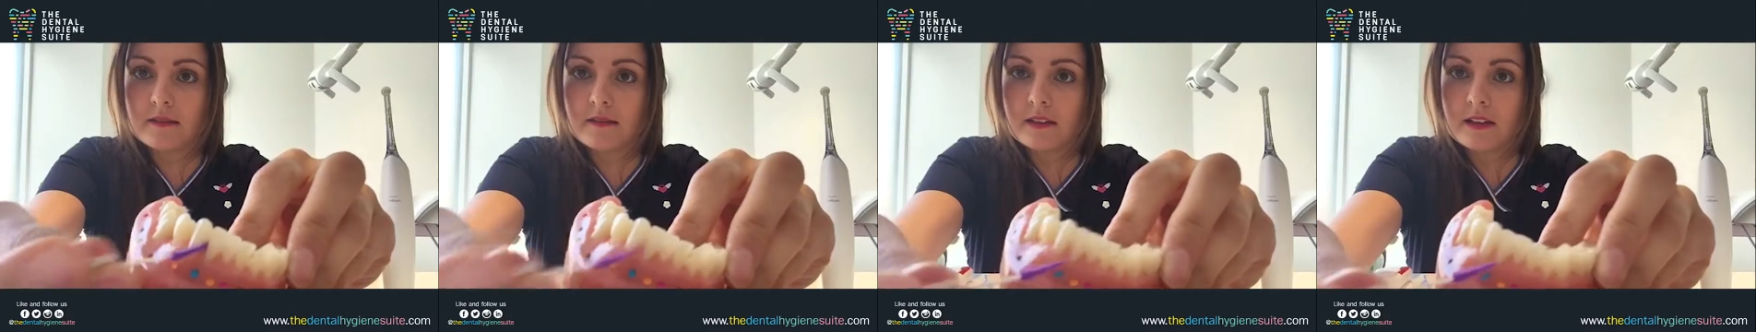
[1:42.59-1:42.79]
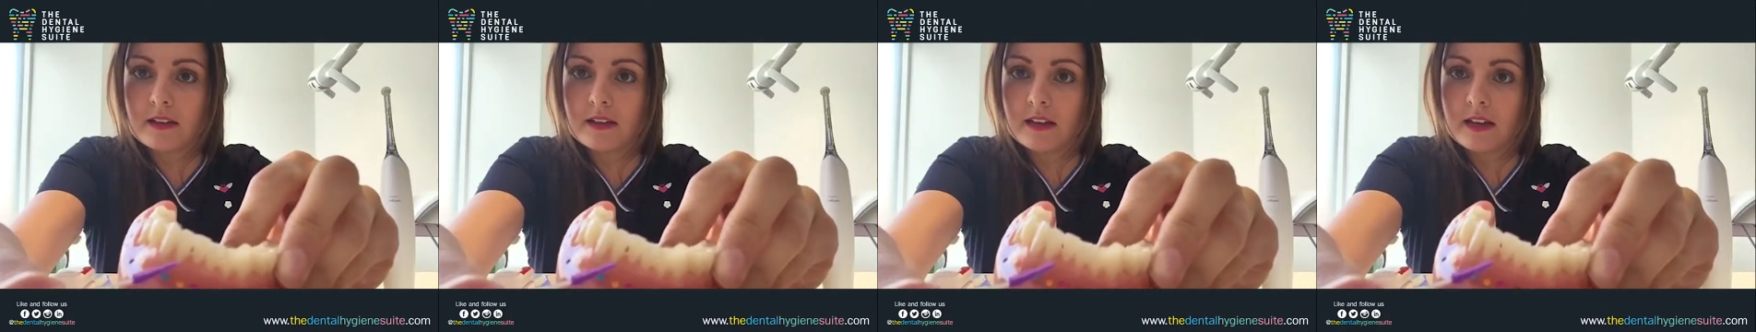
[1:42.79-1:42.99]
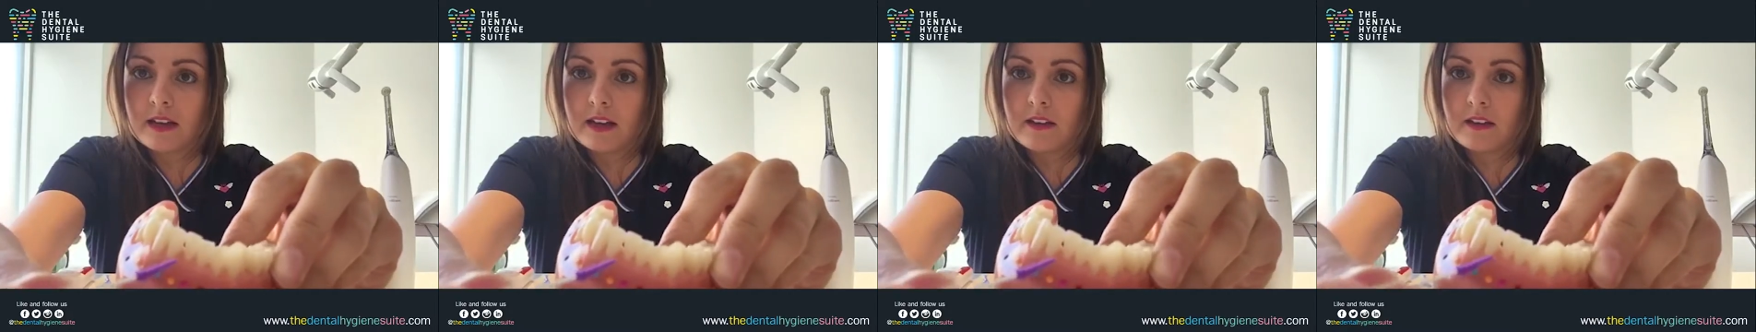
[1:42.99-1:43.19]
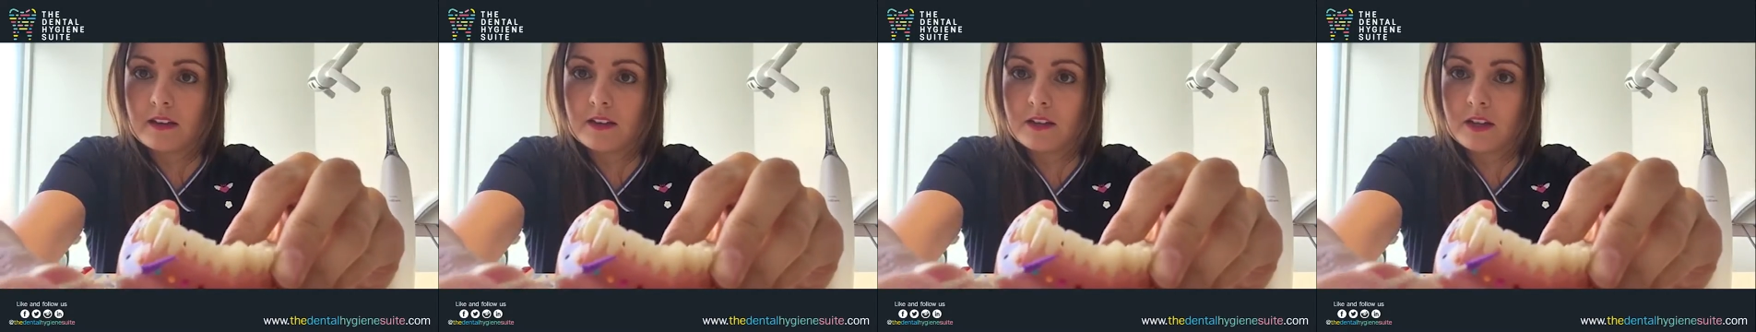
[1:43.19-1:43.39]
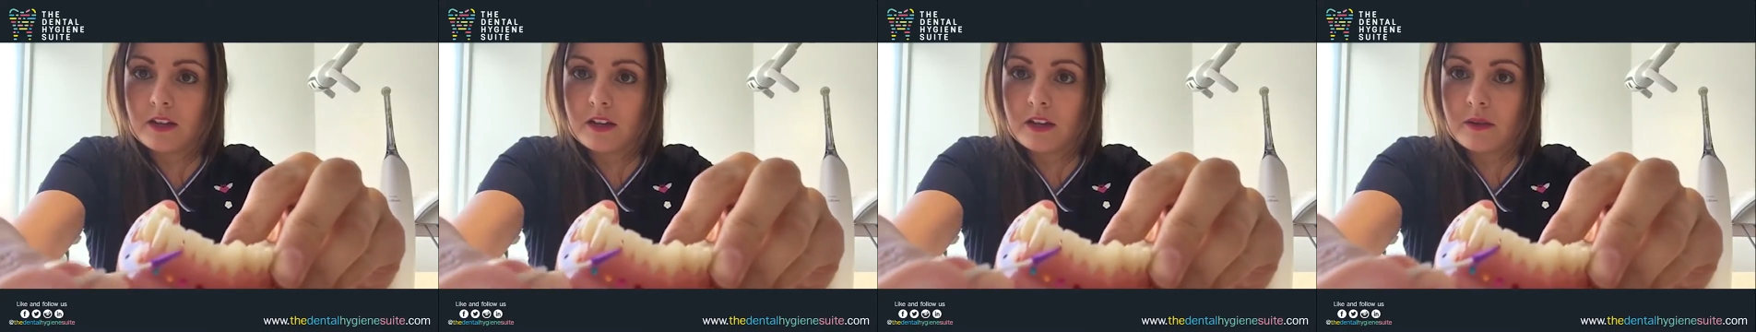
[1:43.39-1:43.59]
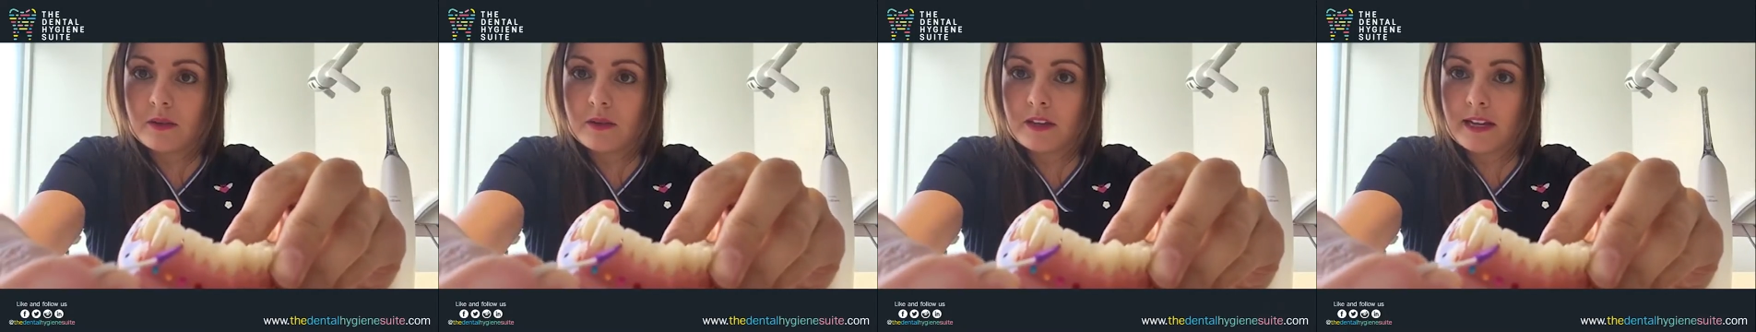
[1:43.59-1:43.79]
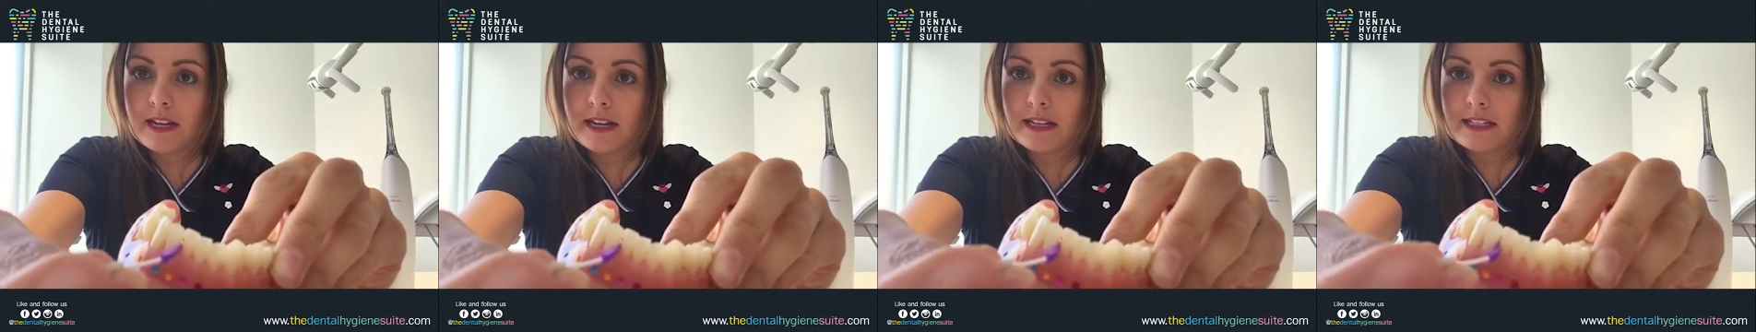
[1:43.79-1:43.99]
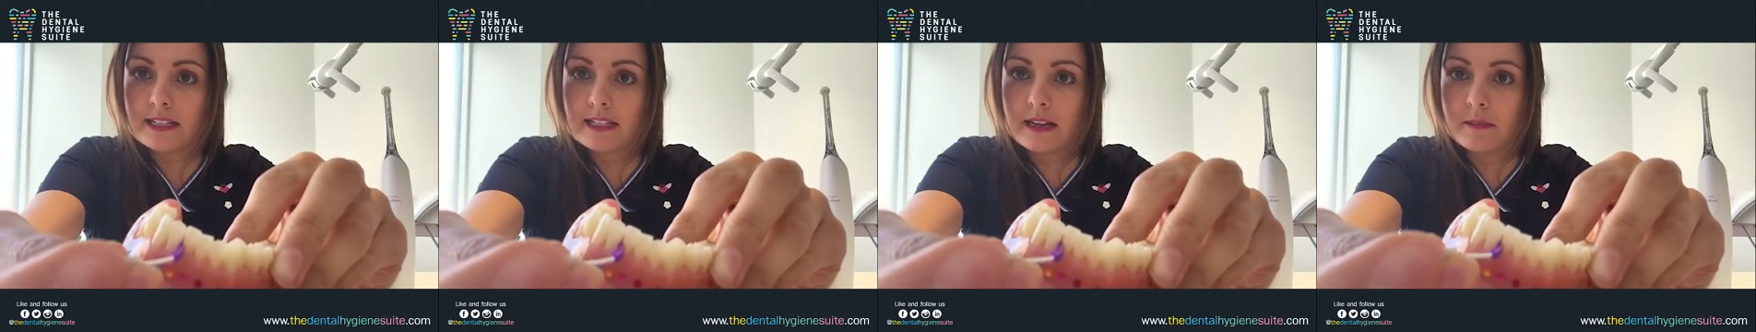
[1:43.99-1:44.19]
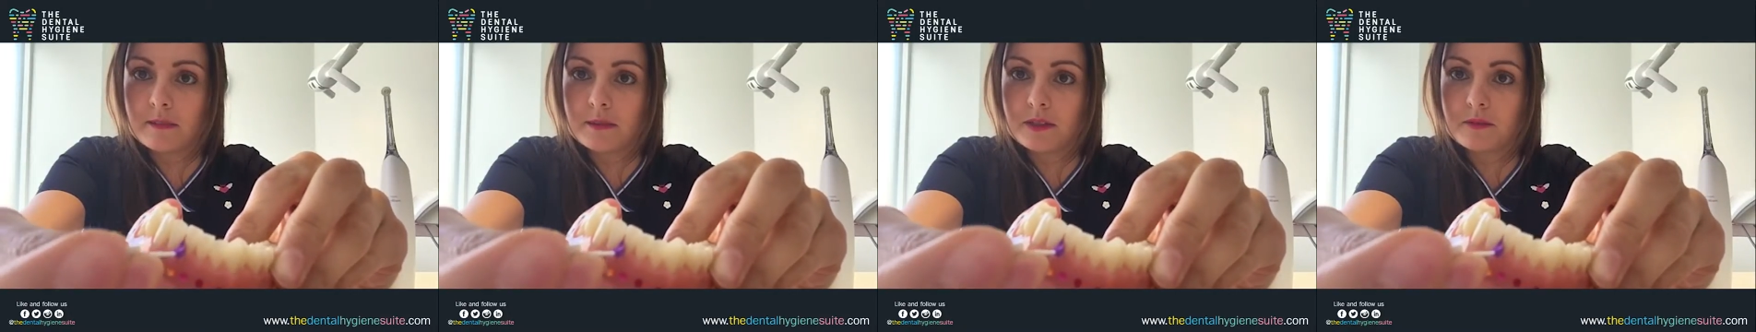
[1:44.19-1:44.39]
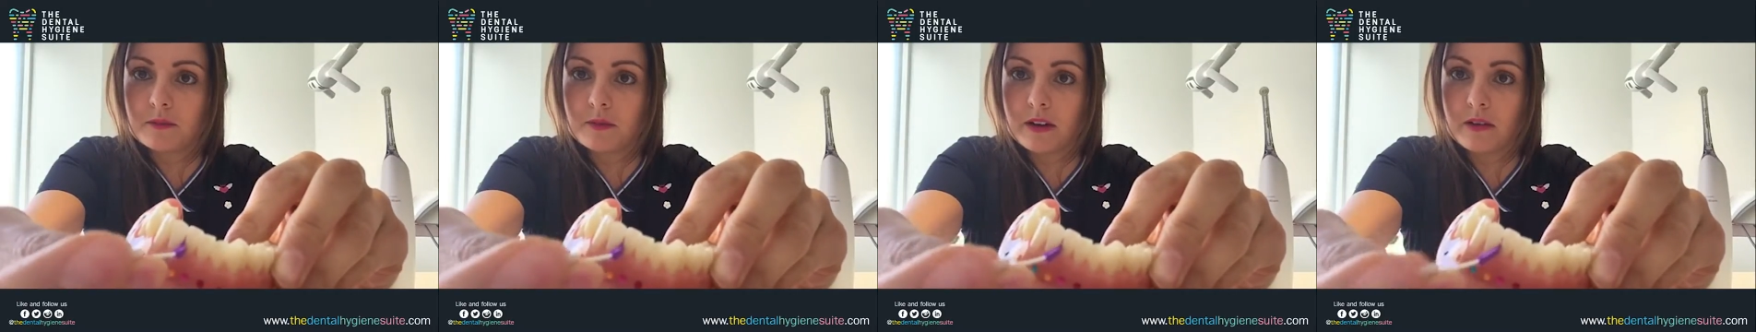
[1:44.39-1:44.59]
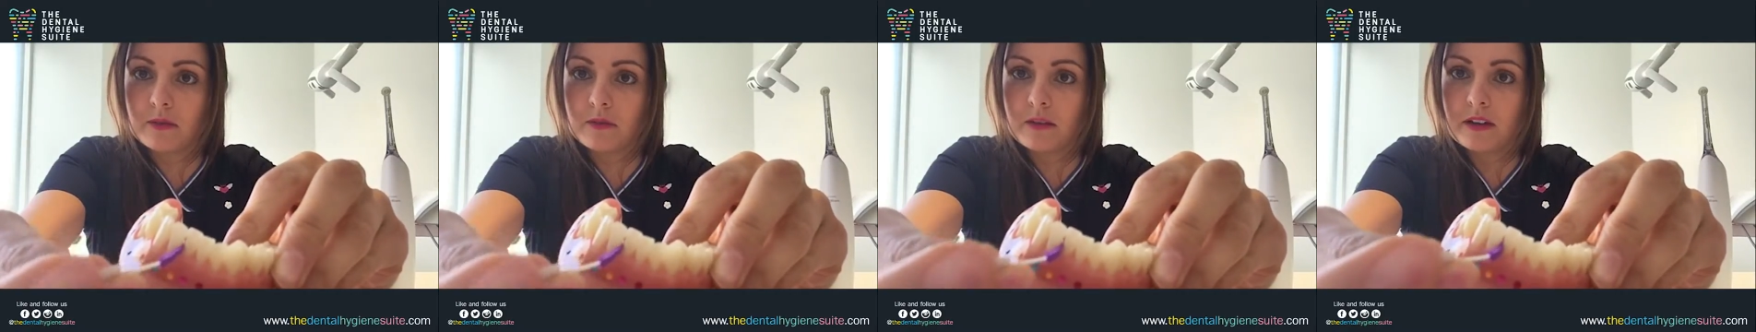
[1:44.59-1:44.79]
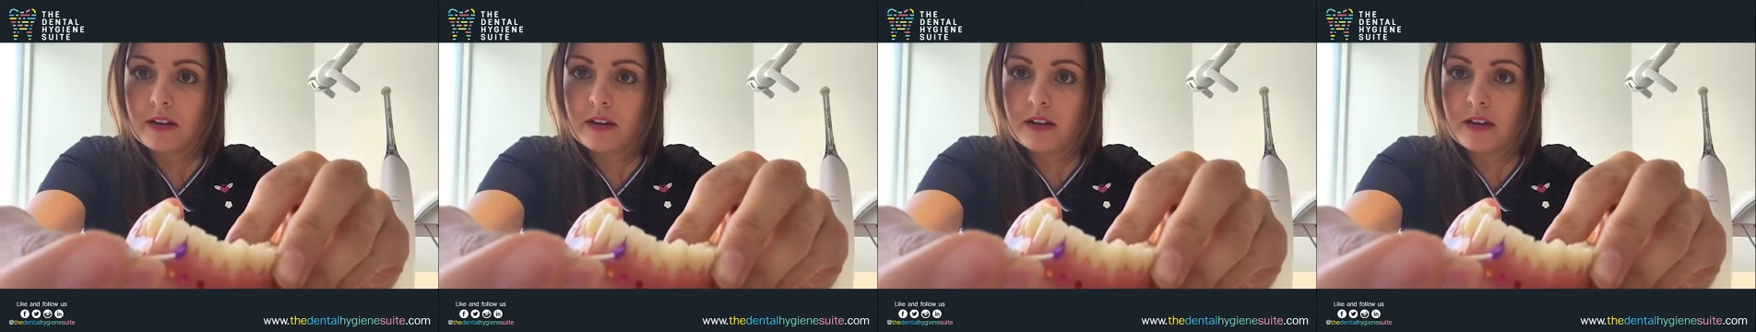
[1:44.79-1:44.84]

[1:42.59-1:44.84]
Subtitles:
and then you can go in the next gap as well.